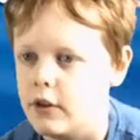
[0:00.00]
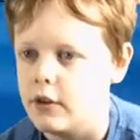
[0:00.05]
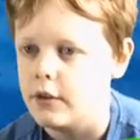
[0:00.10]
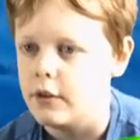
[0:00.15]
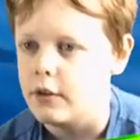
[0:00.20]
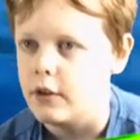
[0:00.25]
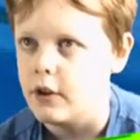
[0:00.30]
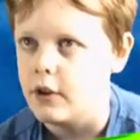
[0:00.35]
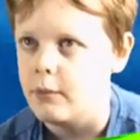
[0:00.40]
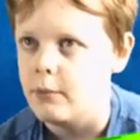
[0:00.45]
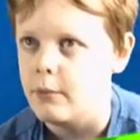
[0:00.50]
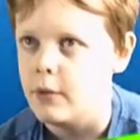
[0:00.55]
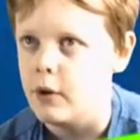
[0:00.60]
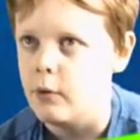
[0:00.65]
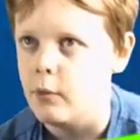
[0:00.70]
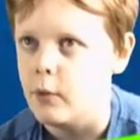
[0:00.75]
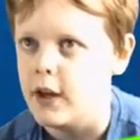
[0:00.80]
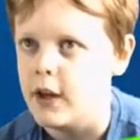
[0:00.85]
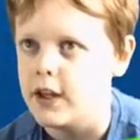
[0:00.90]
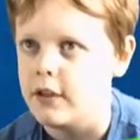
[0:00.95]
um,
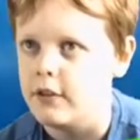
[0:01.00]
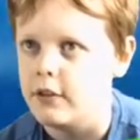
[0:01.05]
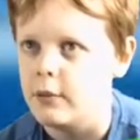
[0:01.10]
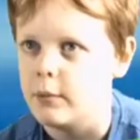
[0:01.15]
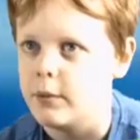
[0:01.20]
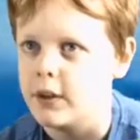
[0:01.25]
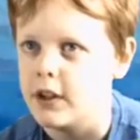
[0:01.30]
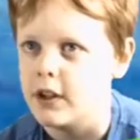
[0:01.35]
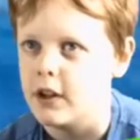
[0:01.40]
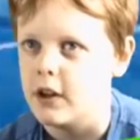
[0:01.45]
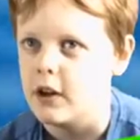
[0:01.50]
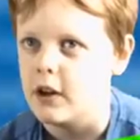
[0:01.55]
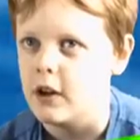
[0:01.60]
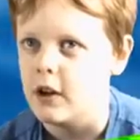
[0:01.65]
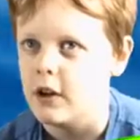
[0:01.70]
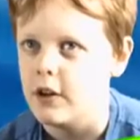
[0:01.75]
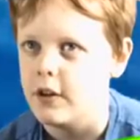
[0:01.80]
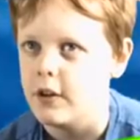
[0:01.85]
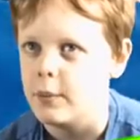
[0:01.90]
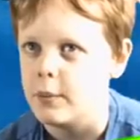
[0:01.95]
away from the
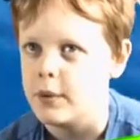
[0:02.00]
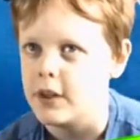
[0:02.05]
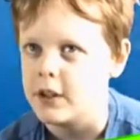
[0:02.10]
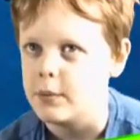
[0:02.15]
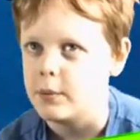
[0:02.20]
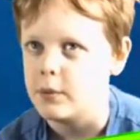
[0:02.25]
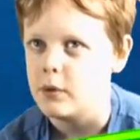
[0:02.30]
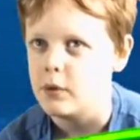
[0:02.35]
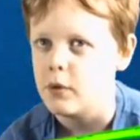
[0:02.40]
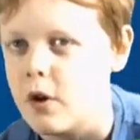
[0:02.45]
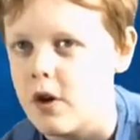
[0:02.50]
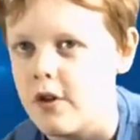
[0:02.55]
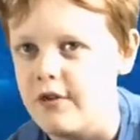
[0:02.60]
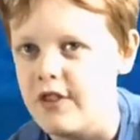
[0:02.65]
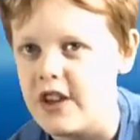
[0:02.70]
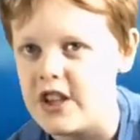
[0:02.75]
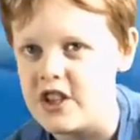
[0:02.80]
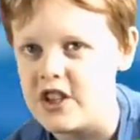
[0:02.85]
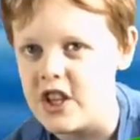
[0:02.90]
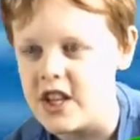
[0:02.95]
other people.
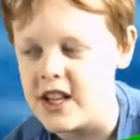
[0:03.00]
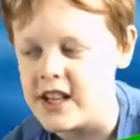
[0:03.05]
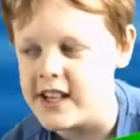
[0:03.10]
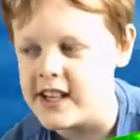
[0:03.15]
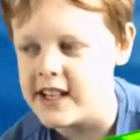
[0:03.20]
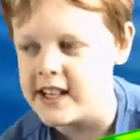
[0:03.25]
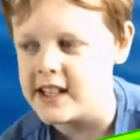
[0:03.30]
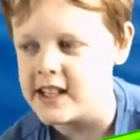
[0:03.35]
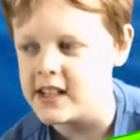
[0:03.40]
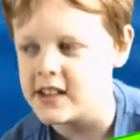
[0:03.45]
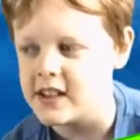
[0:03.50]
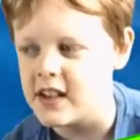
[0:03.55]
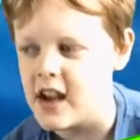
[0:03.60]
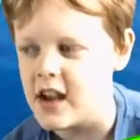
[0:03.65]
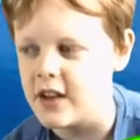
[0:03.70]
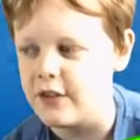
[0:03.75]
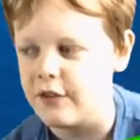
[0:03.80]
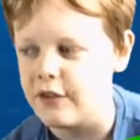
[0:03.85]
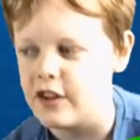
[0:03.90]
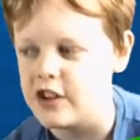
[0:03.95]
Fishies! Hi
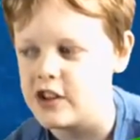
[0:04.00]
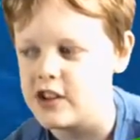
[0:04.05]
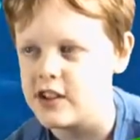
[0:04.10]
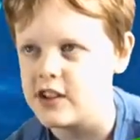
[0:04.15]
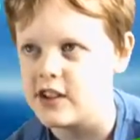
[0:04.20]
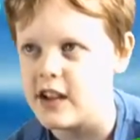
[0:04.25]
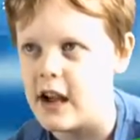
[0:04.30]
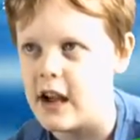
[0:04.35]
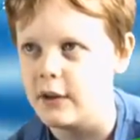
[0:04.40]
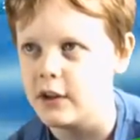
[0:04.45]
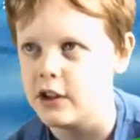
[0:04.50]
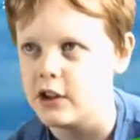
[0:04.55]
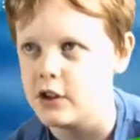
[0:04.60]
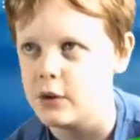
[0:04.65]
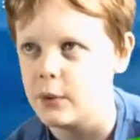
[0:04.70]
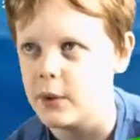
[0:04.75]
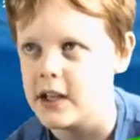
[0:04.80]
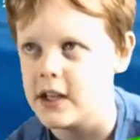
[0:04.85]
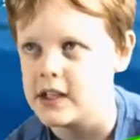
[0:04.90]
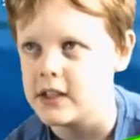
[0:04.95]
fishies, how you
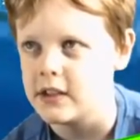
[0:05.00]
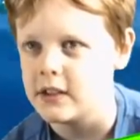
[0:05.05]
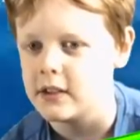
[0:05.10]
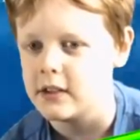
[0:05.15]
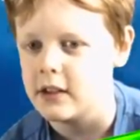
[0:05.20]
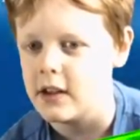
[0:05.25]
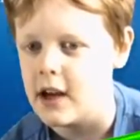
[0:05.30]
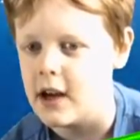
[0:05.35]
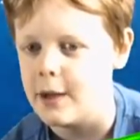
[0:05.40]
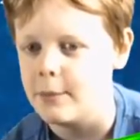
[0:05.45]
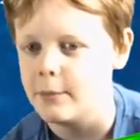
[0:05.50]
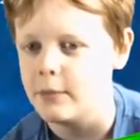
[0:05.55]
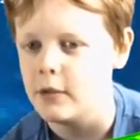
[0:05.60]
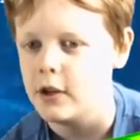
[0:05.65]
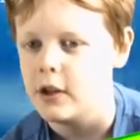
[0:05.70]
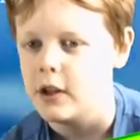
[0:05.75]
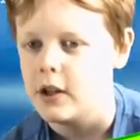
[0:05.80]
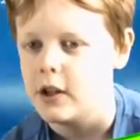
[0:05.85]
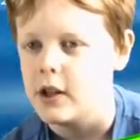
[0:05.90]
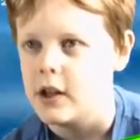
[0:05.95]
doing? I'm,
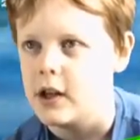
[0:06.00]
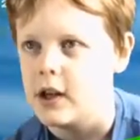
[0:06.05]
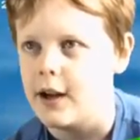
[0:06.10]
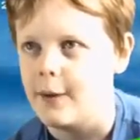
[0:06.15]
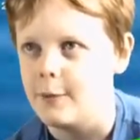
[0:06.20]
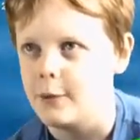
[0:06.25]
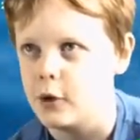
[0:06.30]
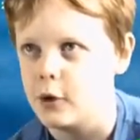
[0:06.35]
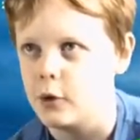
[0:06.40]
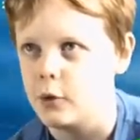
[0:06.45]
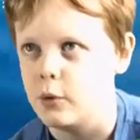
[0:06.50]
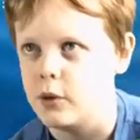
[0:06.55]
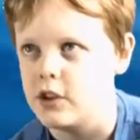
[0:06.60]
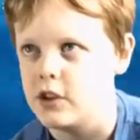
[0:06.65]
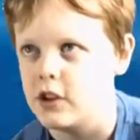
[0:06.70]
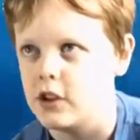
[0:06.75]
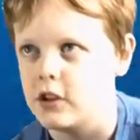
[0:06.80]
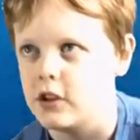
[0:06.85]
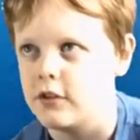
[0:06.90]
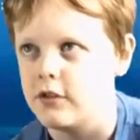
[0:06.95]
I'm doing
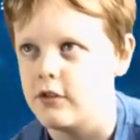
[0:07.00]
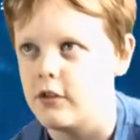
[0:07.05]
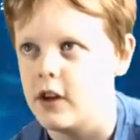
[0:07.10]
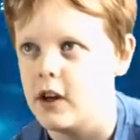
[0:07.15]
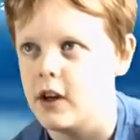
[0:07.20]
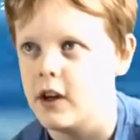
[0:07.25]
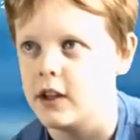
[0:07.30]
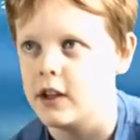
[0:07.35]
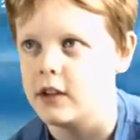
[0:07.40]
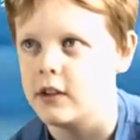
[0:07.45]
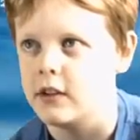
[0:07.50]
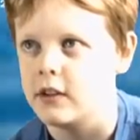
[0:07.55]
just fine.